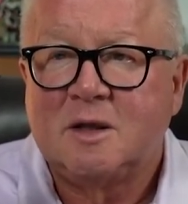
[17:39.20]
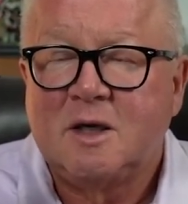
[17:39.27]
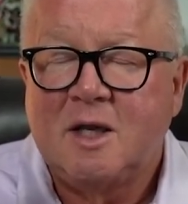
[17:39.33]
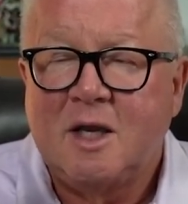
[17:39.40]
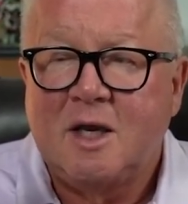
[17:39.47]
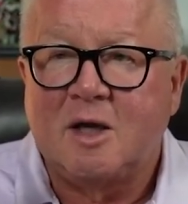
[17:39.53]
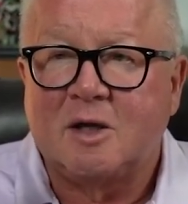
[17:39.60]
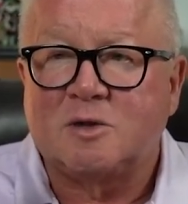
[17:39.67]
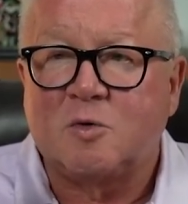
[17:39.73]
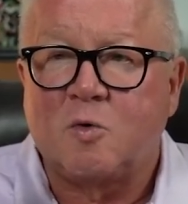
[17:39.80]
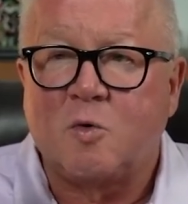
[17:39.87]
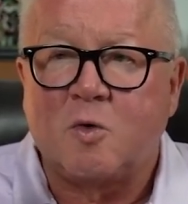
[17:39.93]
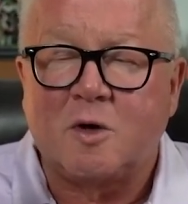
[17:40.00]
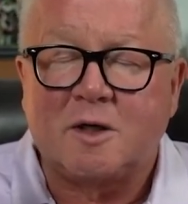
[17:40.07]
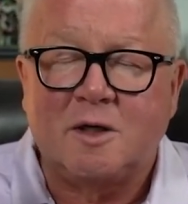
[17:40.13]
And also we're
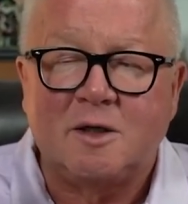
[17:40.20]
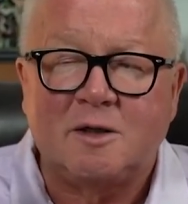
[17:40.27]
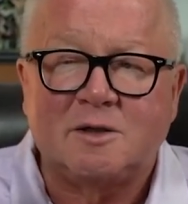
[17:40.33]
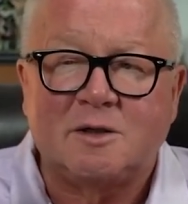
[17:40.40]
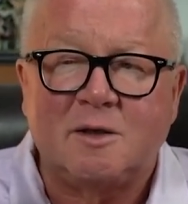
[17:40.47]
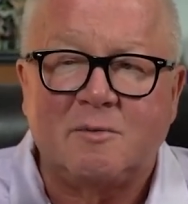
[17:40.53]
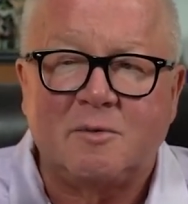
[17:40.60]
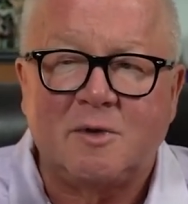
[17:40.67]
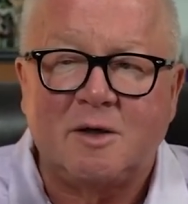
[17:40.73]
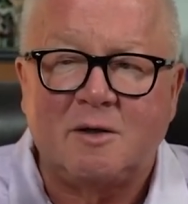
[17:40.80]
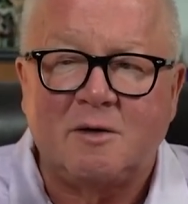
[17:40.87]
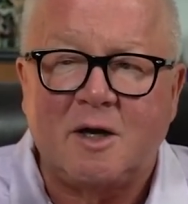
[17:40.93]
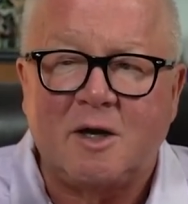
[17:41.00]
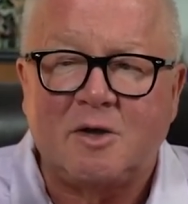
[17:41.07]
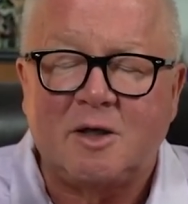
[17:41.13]
working on something
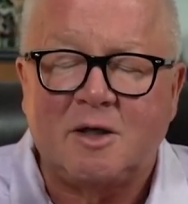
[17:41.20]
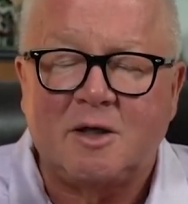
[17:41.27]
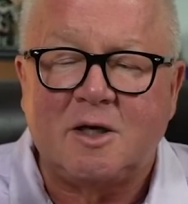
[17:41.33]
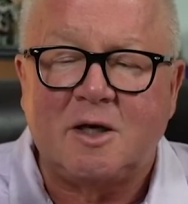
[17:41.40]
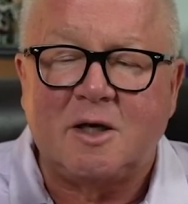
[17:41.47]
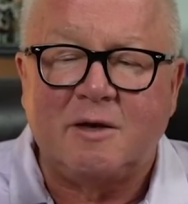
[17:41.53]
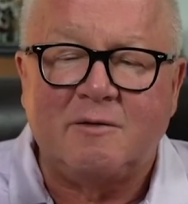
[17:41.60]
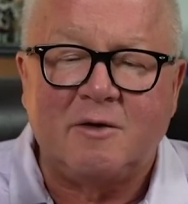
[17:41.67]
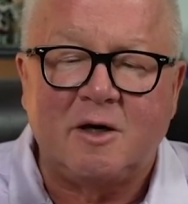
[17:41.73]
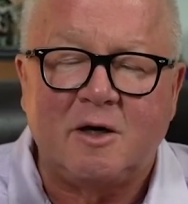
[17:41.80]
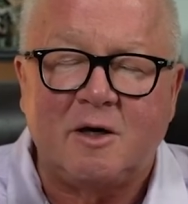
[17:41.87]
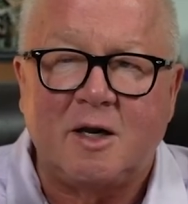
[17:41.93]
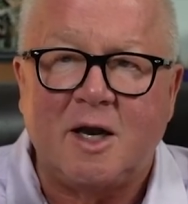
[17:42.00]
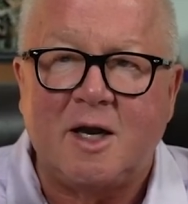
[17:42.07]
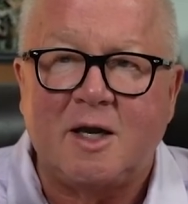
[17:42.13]
I think Young Living will
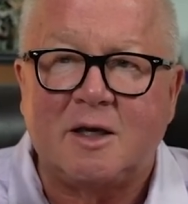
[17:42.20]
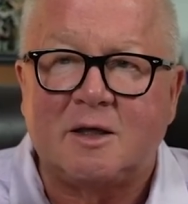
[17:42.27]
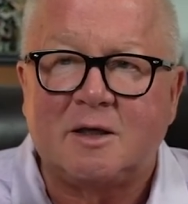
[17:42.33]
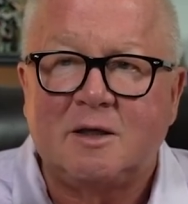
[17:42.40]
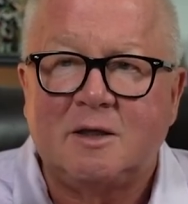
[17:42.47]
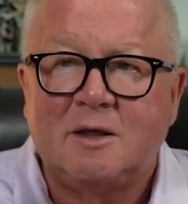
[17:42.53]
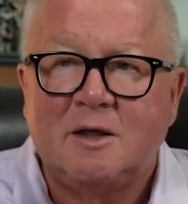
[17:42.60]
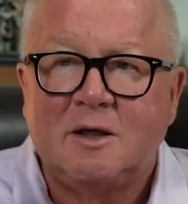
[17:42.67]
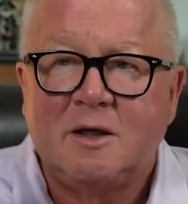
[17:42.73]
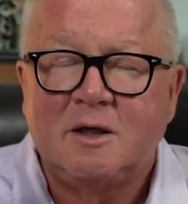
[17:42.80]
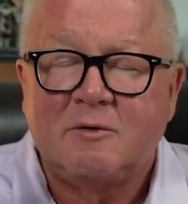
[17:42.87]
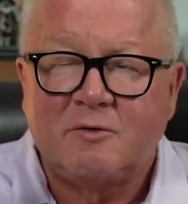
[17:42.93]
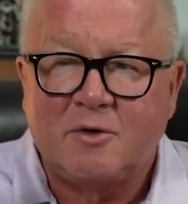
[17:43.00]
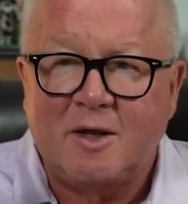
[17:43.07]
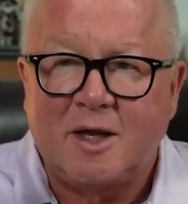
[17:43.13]
like
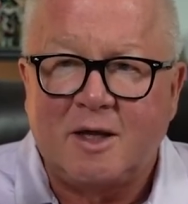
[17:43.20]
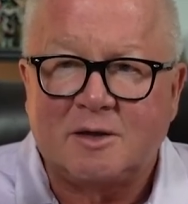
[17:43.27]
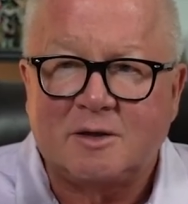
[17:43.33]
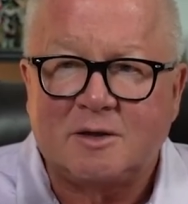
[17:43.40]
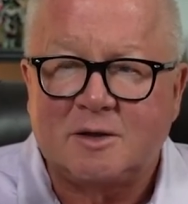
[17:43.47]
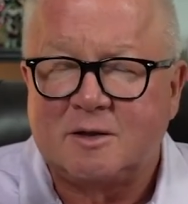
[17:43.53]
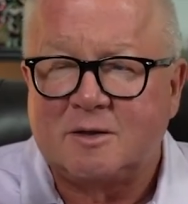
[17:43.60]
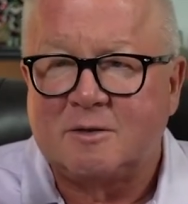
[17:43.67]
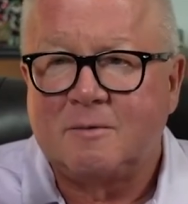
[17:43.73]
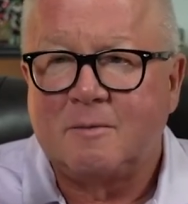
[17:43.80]
for that too.